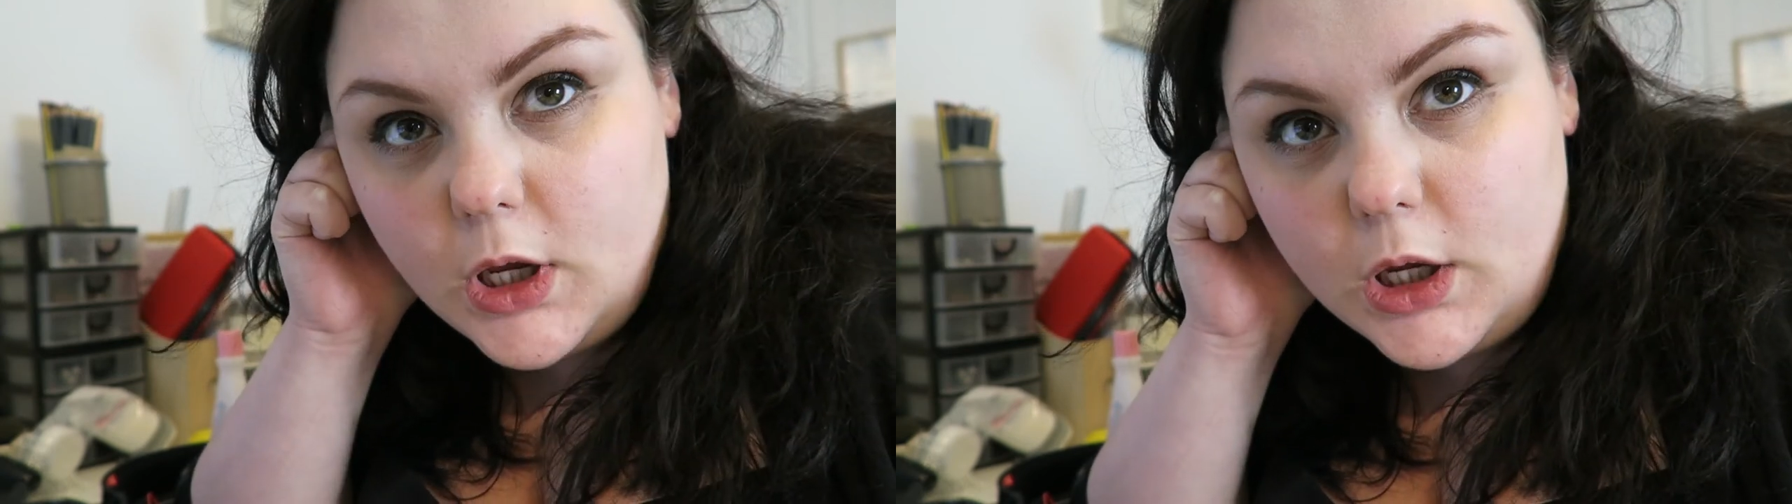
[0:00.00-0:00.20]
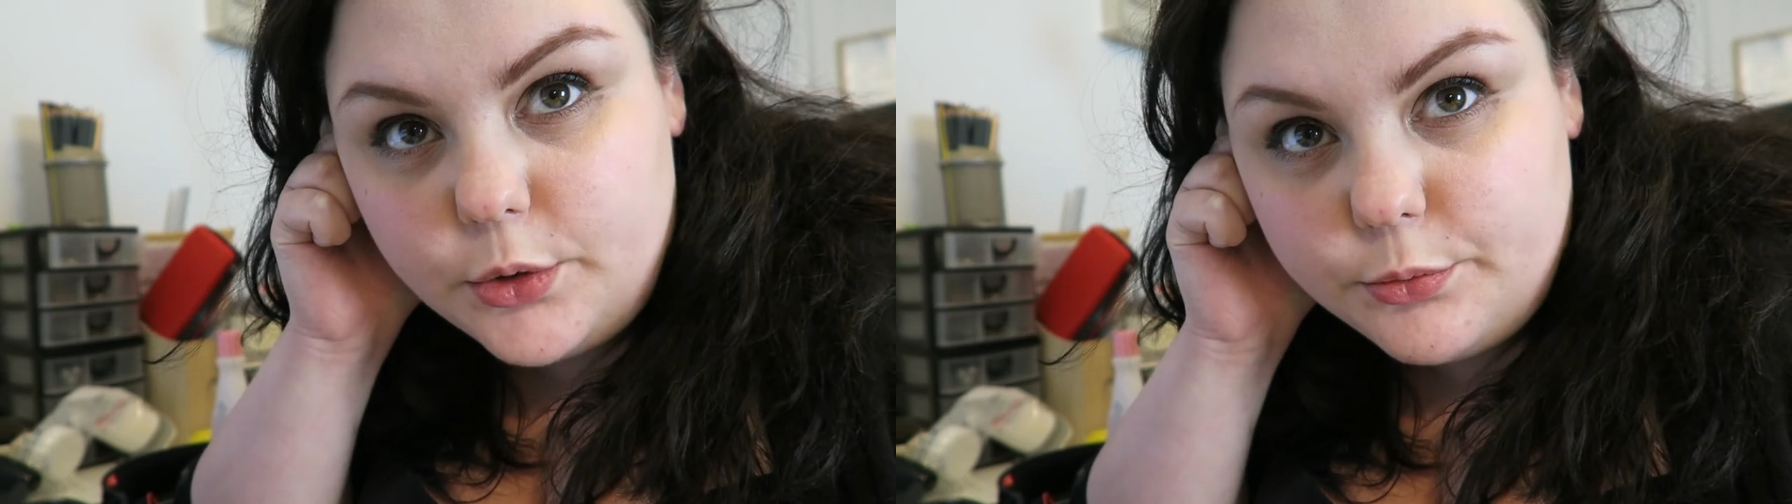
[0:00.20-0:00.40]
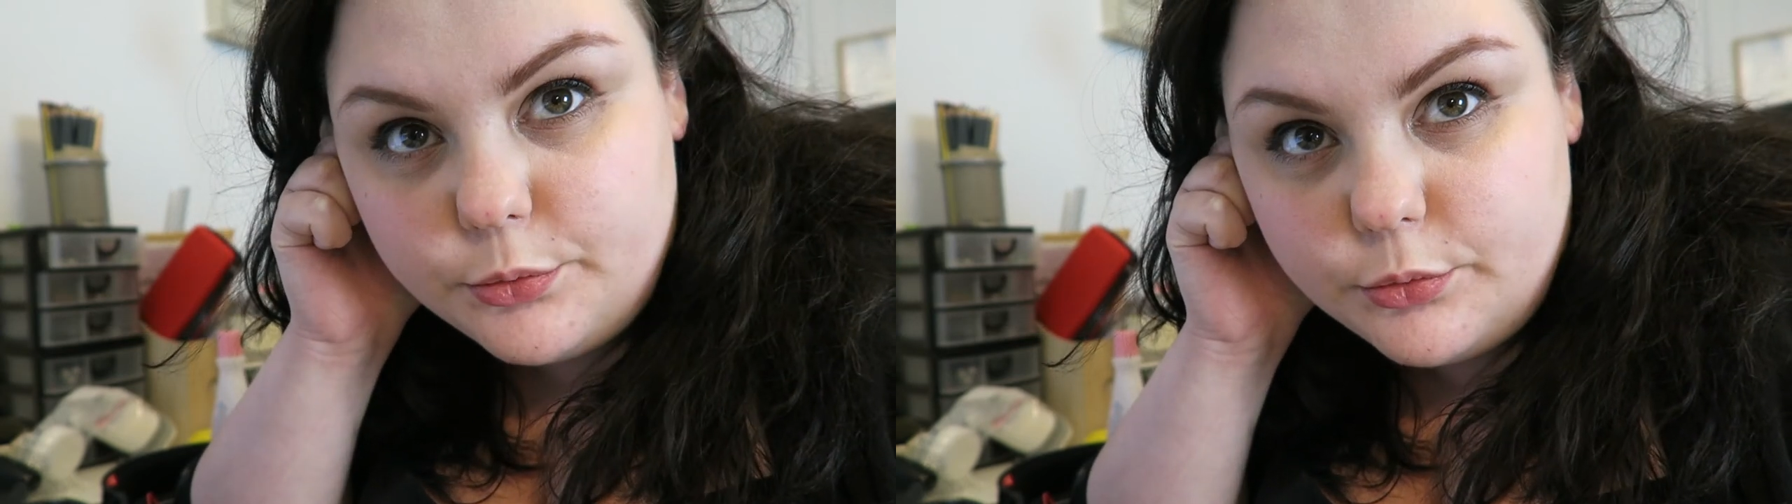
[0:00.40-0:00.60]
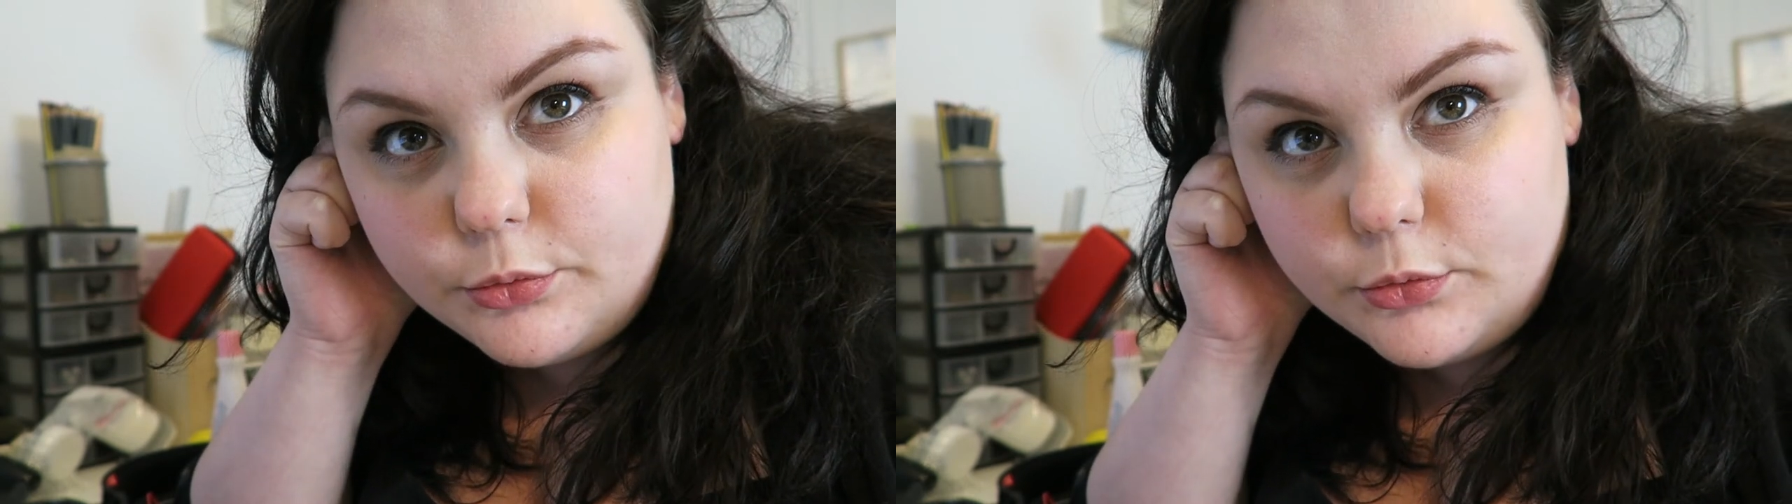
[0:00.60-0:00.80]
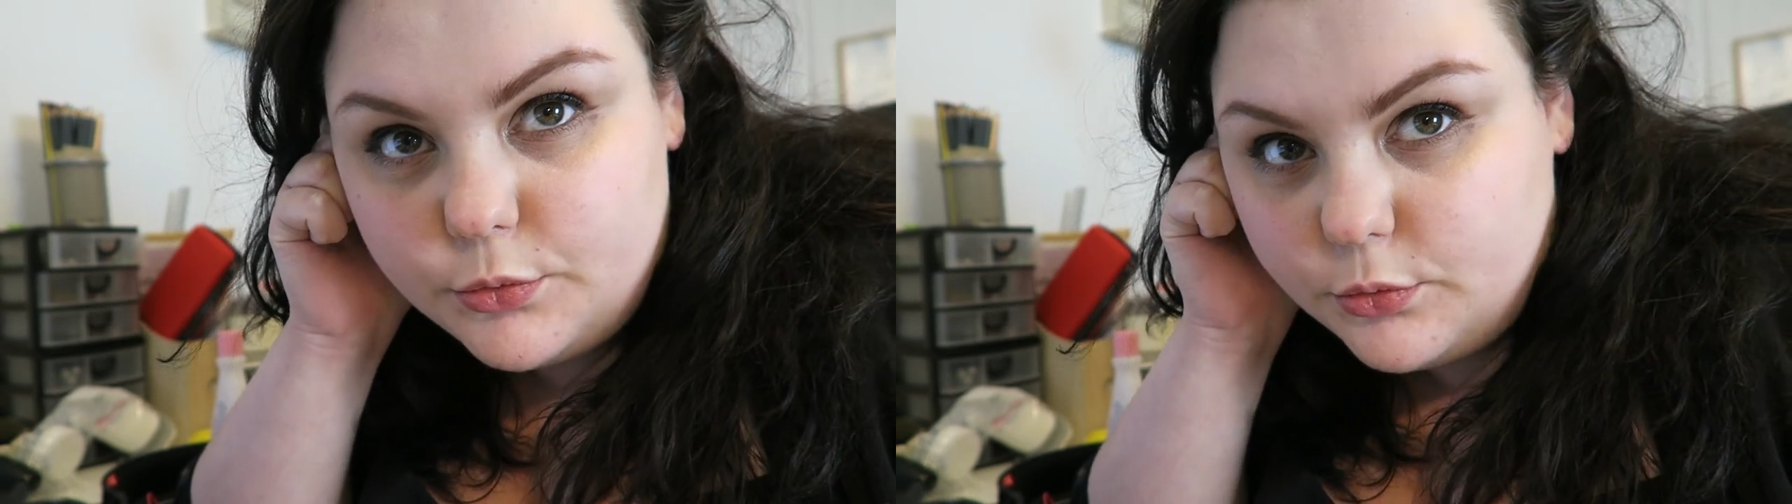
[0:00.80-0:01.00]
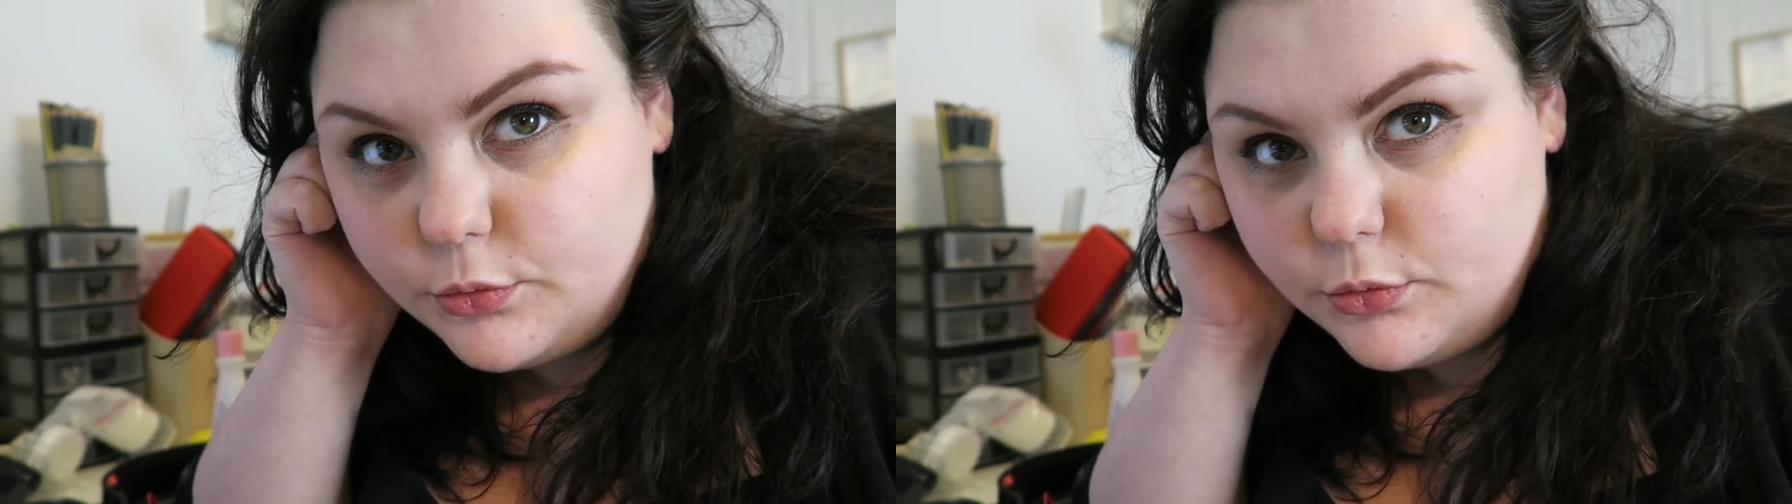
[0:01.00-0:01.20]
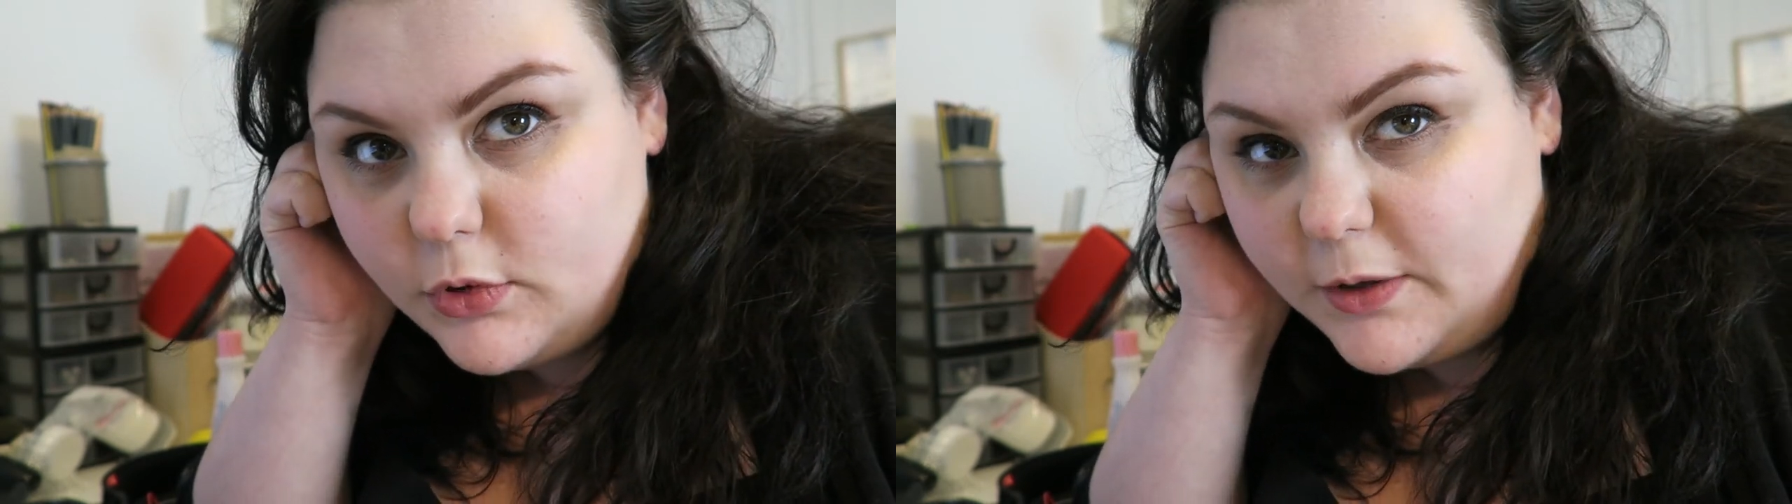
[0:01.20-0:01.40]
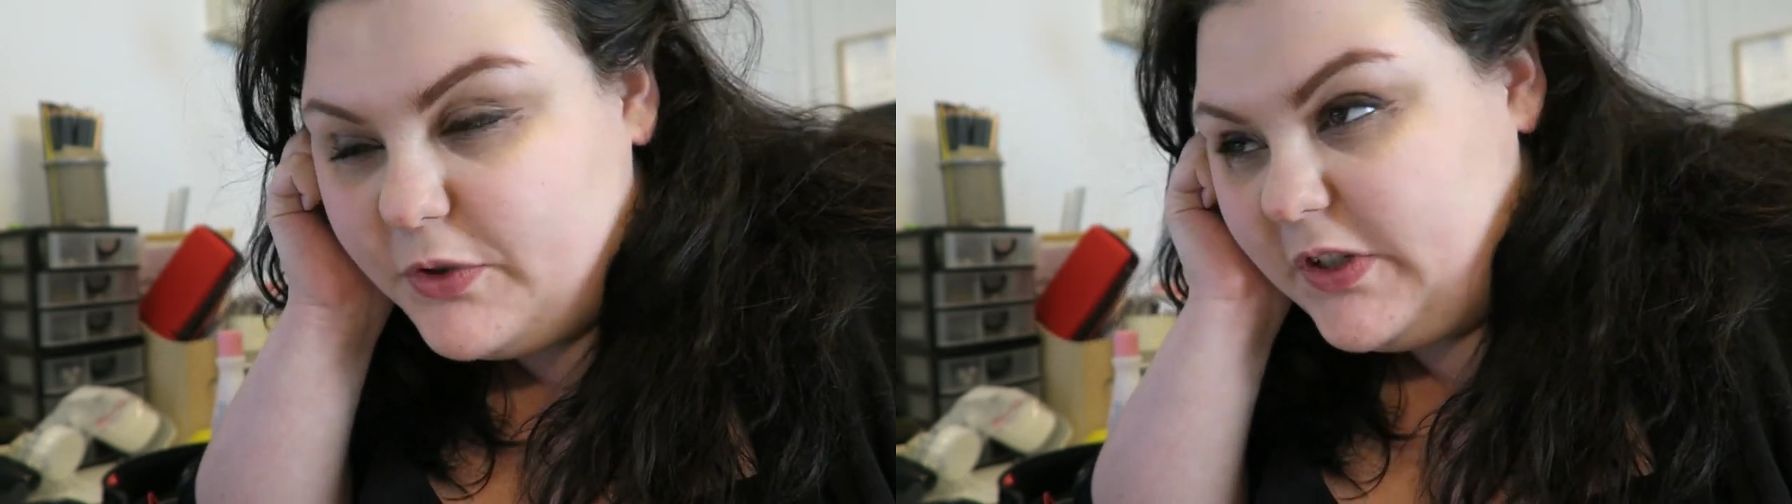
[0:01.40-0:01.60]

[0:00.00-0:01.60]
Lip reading: I'm